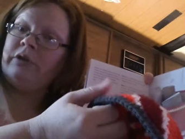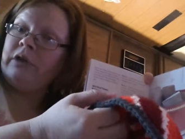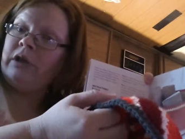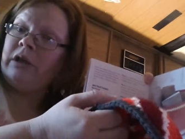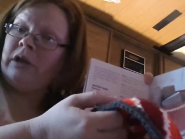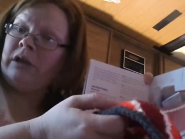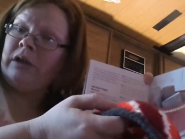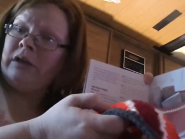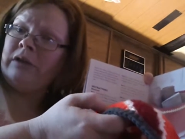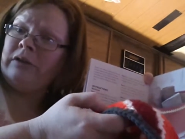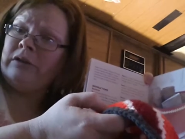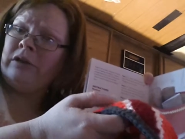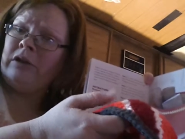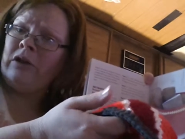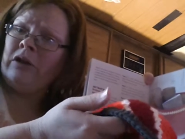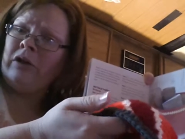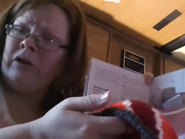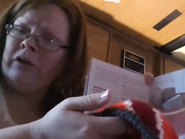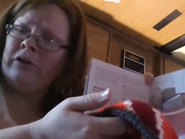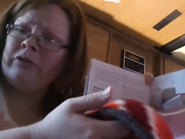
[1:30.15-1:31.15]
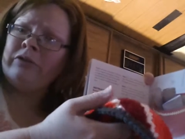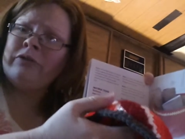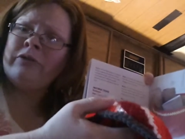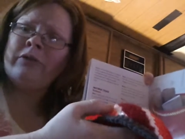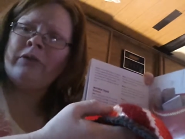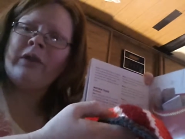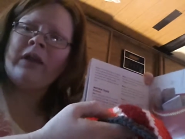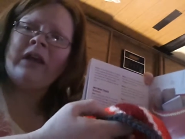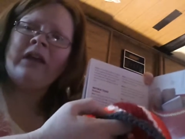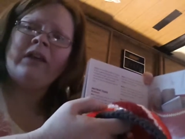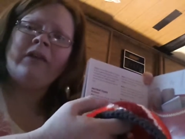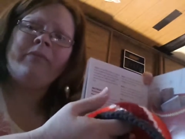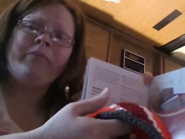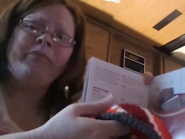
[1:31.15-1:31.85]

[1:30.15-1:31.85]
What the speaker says: yarn so that